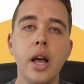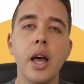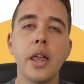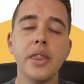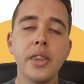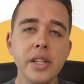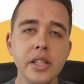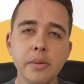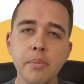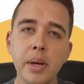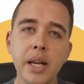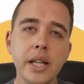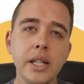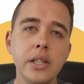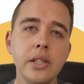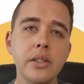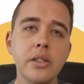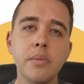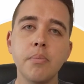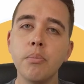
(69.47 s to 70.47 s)
This
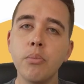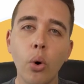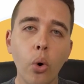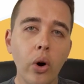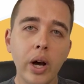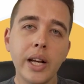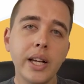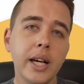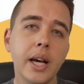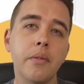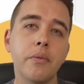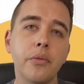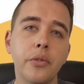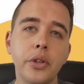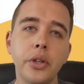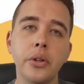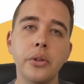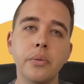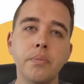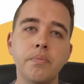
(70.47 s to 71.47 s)
means more income for
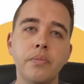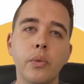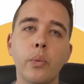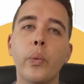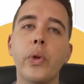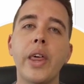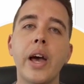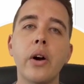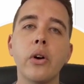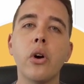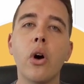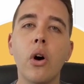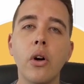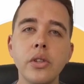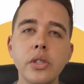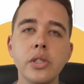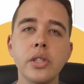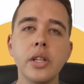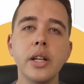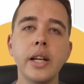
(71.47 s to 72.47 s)
you without
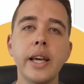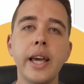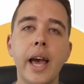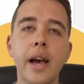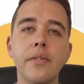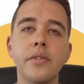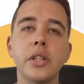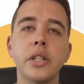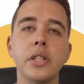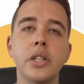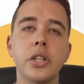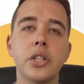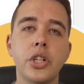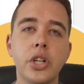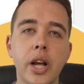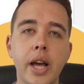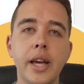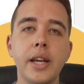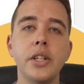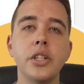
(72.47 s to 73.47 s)
constantly having to
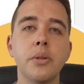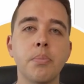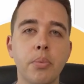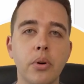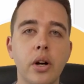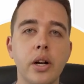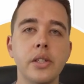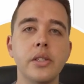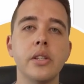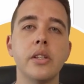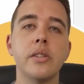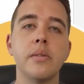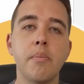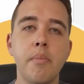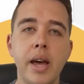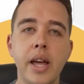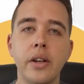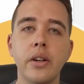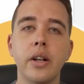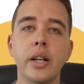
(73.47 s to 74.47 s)
change prices
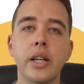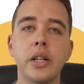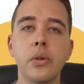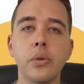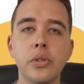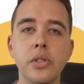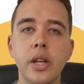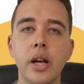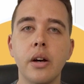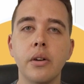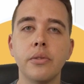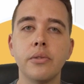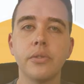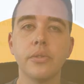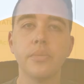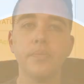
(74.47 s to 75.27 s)
manually yourself.